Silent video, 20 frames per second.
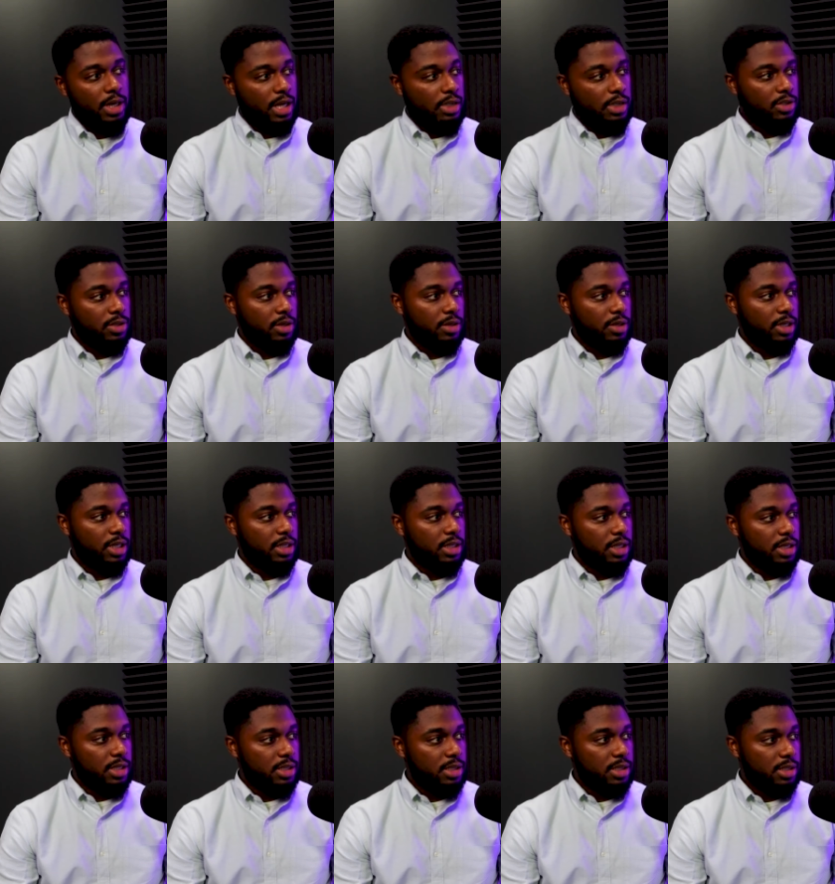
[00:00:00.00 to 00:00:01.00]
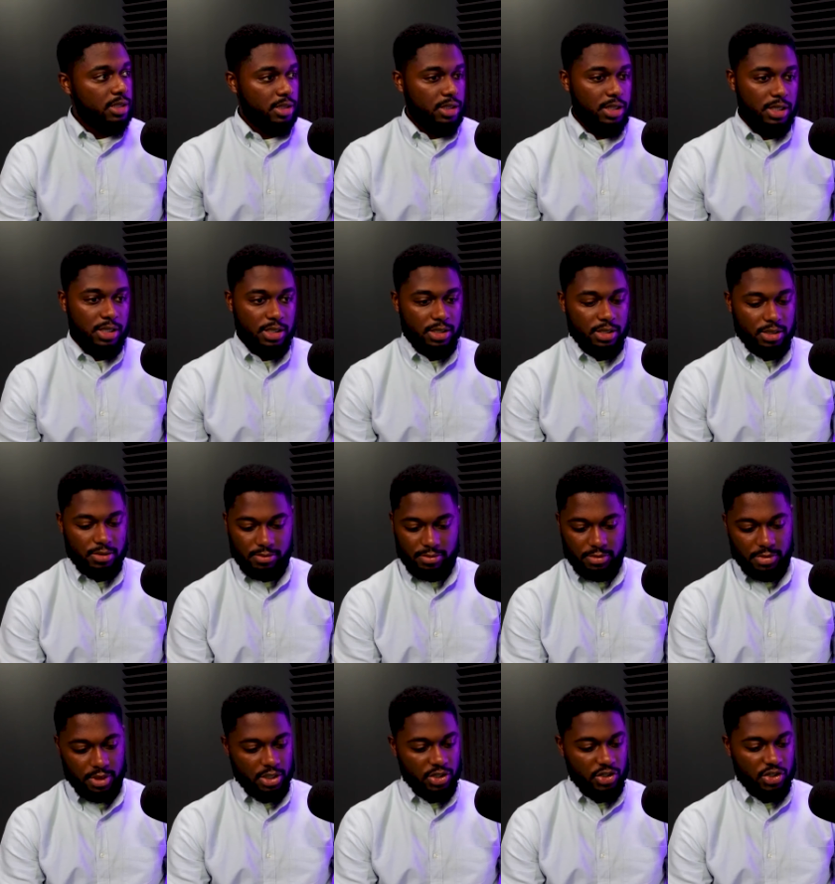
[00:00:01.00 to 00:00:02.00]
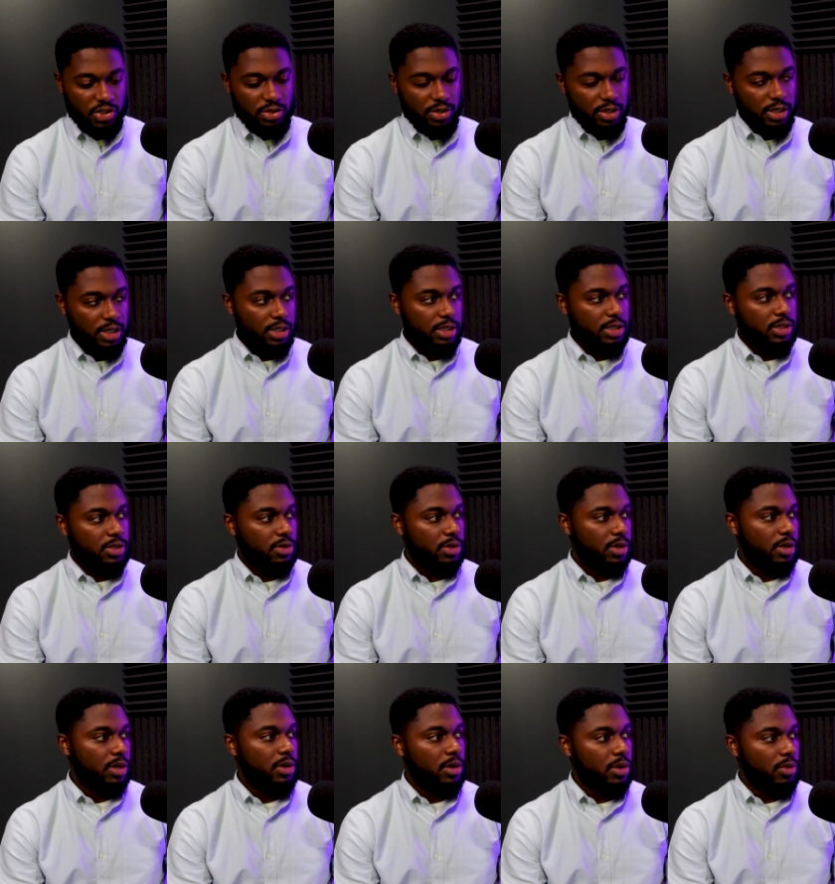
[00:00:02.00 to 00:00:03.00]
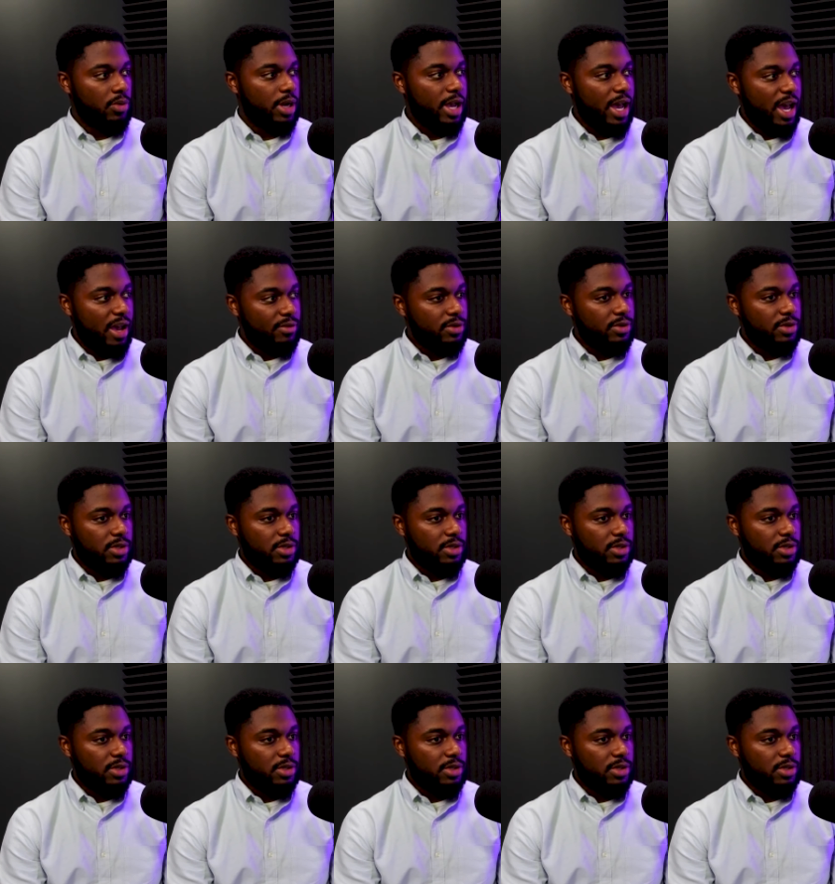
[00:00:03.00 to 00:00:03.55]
not you're going to get this this insurance or or what have you.